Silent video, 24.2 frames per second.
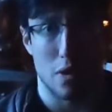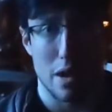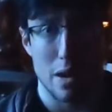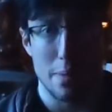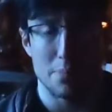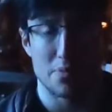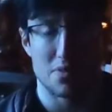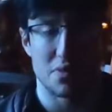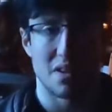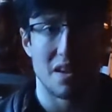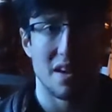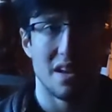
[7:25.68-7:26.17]

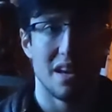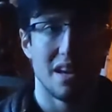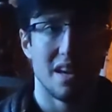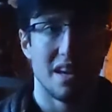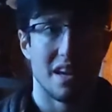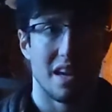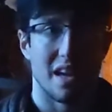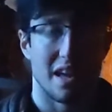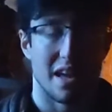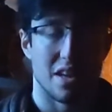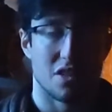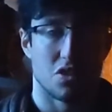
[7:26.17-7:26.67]
reps
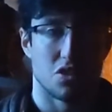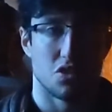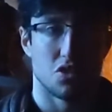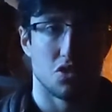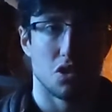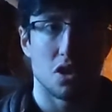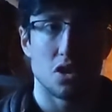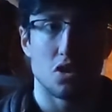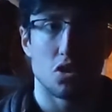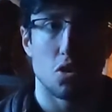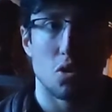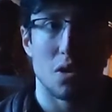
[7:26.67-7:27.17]
is
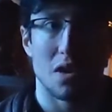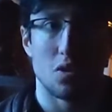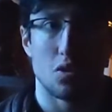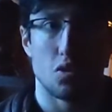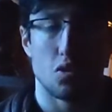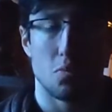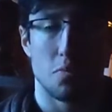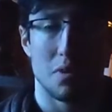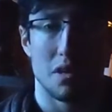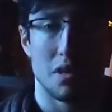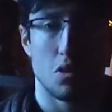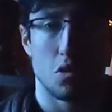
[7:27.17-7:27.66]
not going
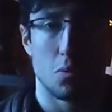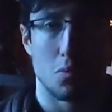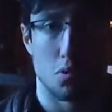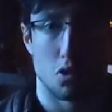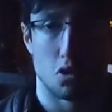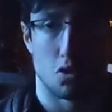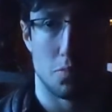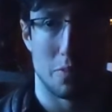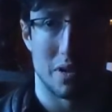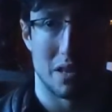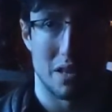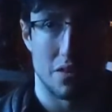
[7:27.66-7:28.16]
to be the
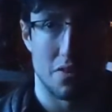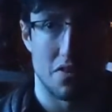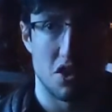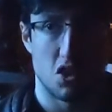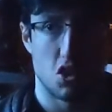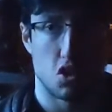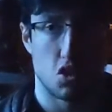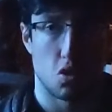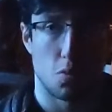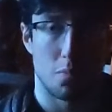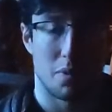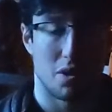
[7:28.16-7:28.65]
most
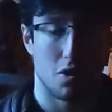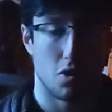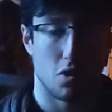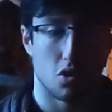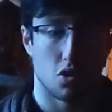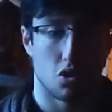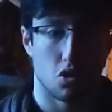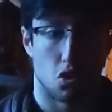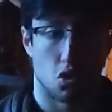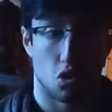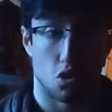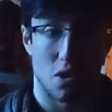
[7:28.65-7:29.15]
beneficial
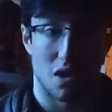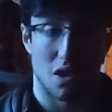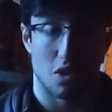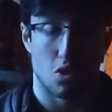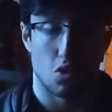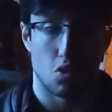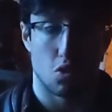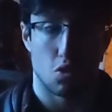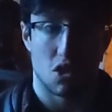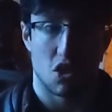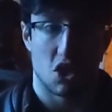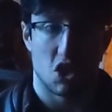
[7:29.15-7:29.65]
because you're going
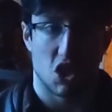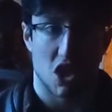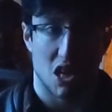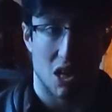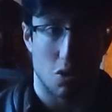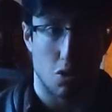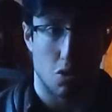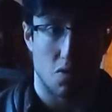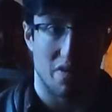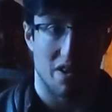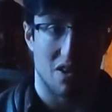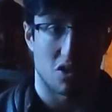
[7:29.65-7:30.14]
to reach
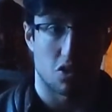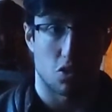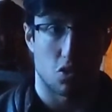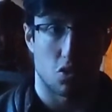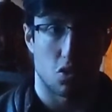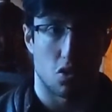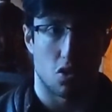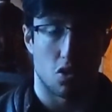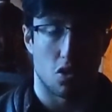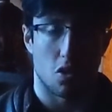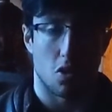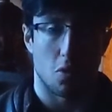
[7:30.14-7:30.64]

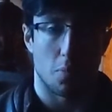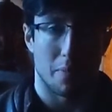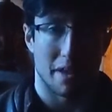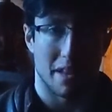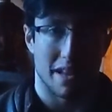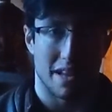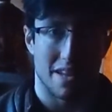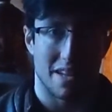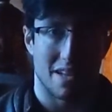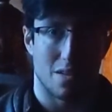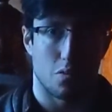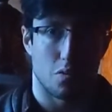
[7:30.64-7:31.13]
cardiovascular or
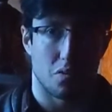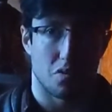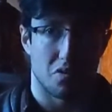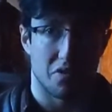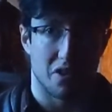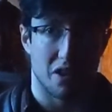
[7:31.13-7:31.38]
mechanical